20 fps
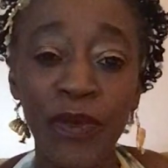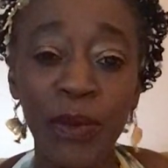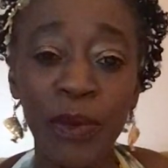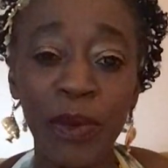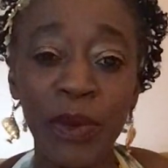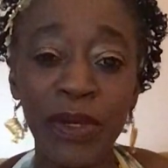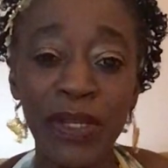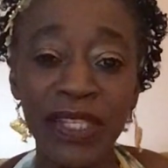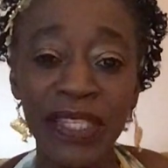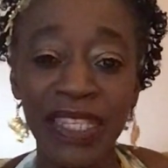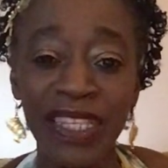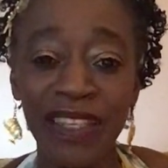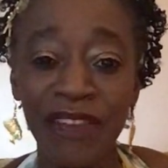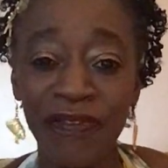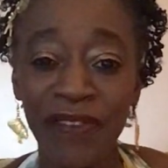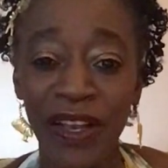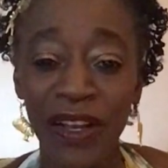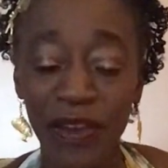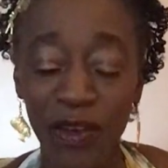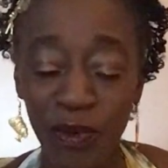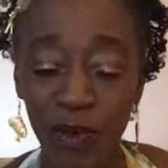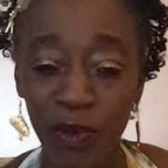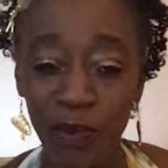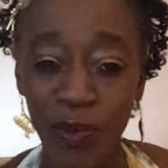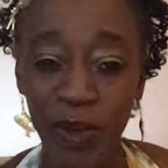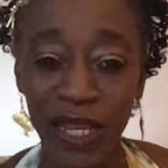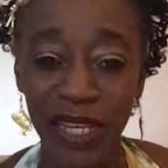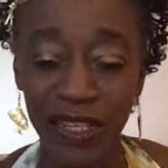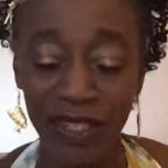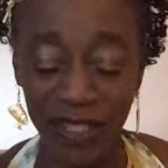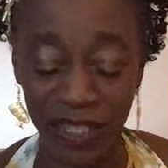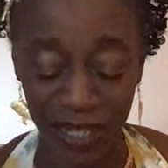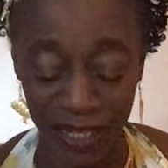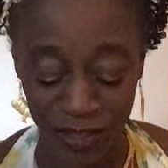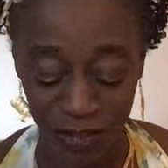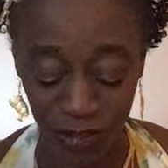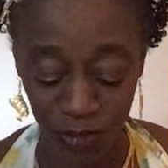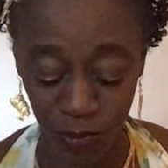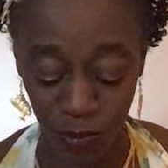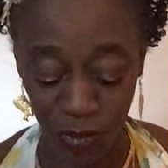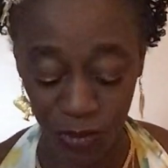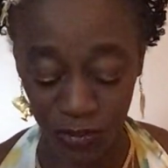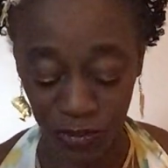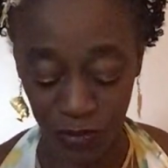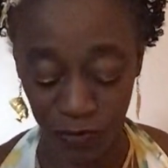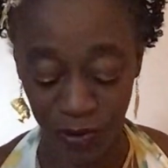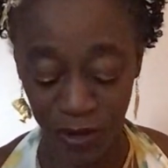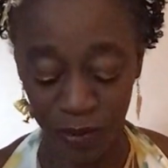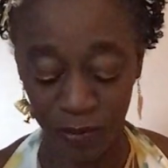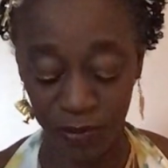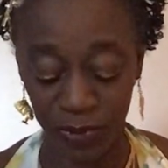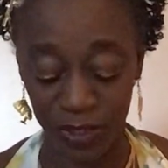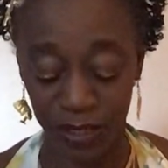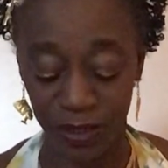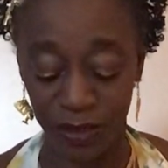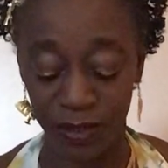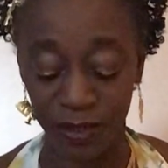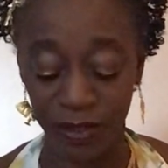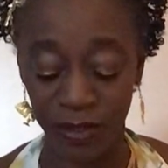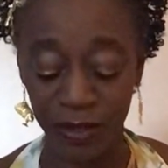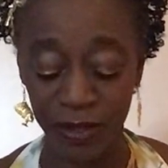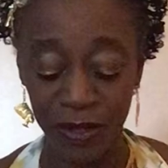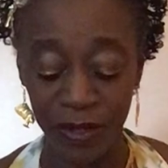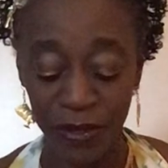We want to see the value we've placed into our surroundings